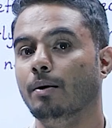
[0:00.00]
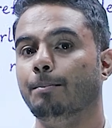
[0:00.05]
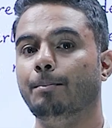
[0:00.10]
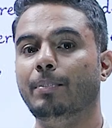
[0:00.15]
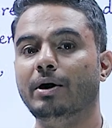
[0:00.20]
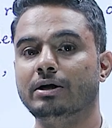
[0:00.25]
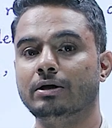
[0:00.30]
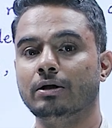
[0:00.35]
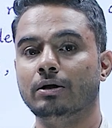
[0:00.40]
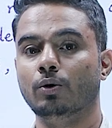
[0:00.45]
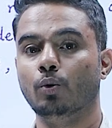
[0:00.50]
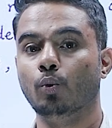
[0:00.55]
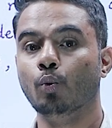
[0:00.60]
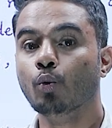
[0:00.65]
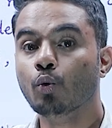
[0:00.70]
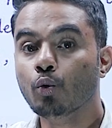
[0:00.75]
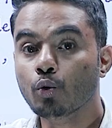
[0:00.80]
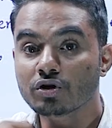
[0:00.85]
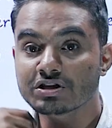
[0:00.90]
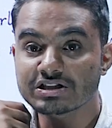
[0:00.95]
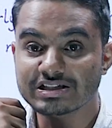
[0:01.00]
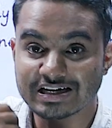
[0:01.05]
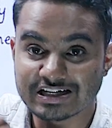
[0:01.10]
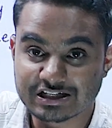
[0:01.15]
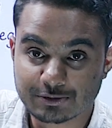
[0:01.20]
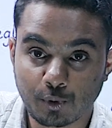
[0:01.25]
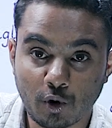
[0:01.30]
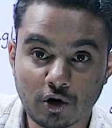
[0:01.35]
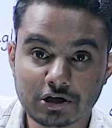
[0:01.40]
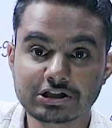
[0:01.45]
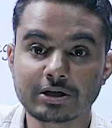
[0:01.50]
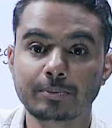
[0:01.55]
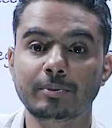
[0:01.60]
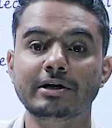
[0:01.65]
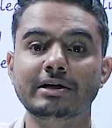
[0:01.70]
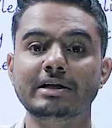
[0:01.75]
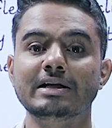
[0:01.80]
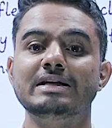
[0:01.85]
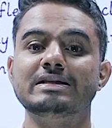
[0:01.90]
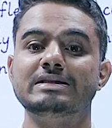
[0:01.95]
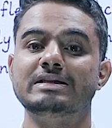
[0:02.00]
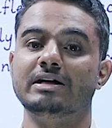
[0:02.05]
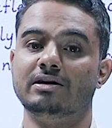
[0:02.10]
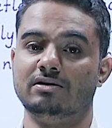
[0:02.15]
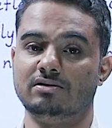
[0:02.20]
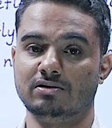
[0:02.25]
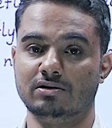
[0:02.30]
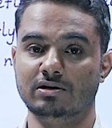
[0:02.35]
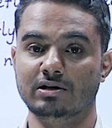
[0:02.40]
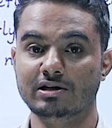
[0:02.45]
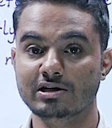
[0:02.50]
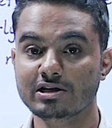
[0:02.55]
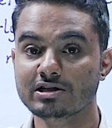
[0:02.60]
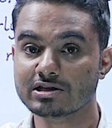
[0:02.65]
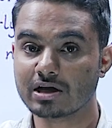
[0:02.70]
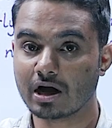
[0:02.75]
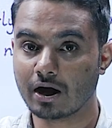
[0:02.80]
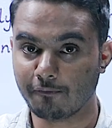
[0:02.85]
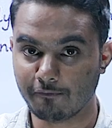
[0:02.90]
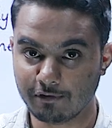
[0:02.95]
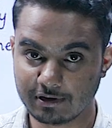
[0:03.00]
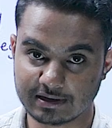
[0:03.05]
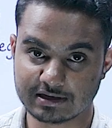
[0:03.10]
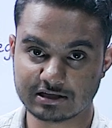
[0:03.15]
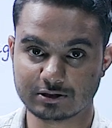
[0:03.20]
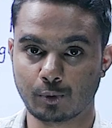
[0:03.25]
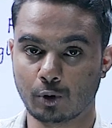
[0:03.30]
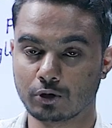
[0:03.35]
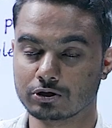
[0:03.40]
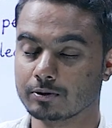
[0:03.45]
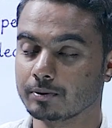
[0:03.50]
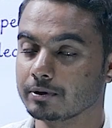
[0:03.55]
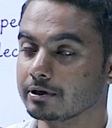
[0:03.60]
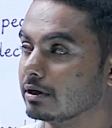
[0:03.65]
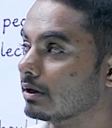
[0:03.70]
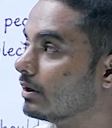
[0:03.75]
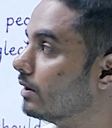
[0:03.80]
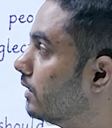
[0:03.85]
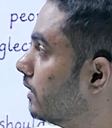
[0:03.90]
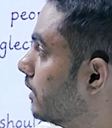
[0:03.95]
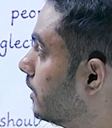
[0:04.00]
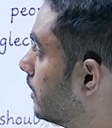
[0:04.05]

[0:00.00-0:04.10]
But whose responsibility is it? It is our responsibility.